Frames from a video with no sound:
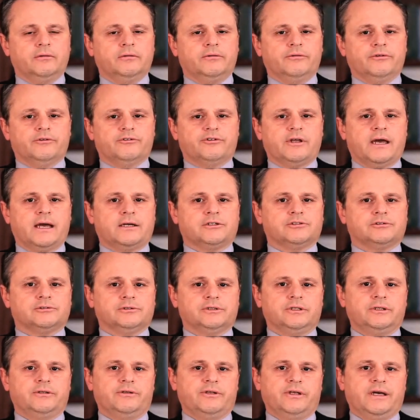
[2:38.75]
There's
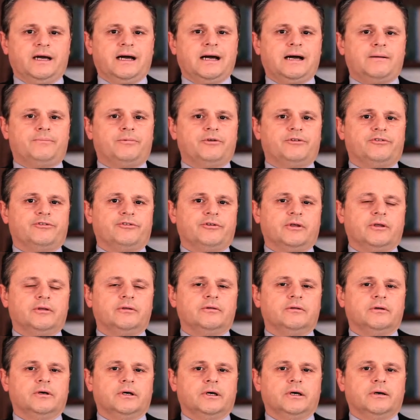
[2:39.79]
actually the opposite.
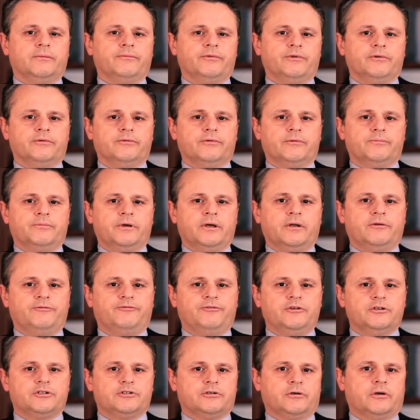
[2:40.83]
The
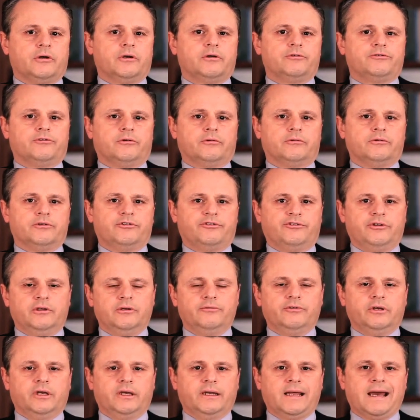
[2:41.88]
beneficiaries are
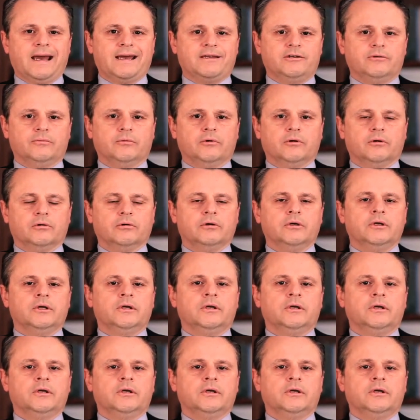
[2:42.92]
receiving an annual